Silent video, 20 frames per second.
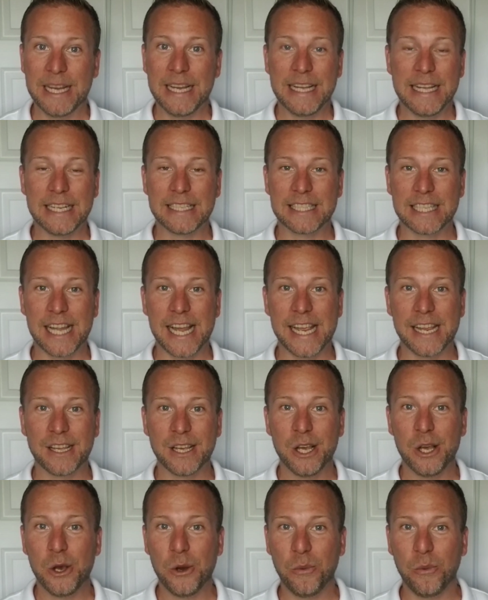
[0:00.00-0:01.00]
It's
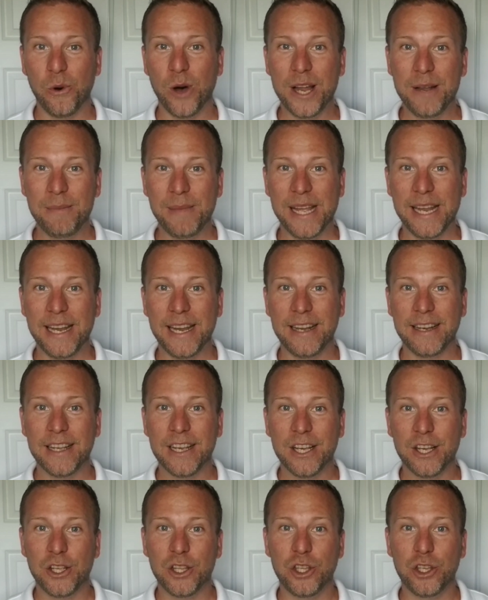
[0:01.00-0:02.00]
like 1 minute
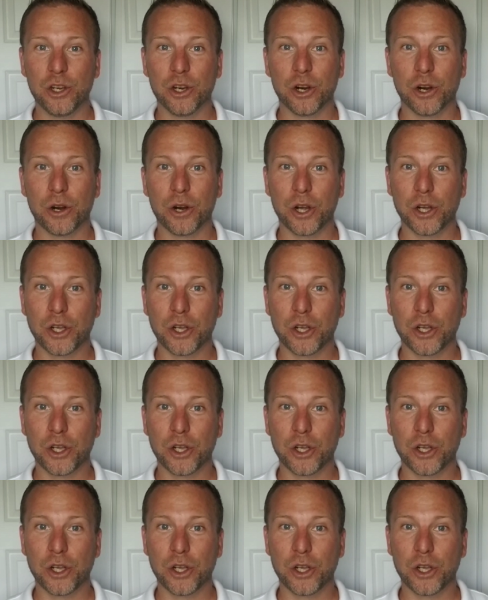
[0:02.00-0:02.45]
you're